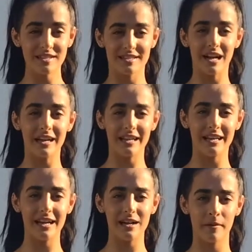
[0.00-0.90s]
So starting
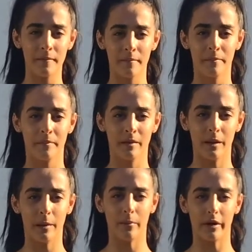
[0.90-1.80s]
here,
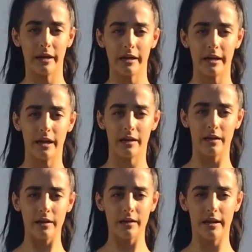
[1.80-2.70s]
bringing it out,
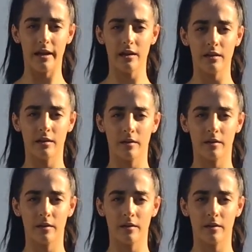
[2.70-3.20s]
yeah?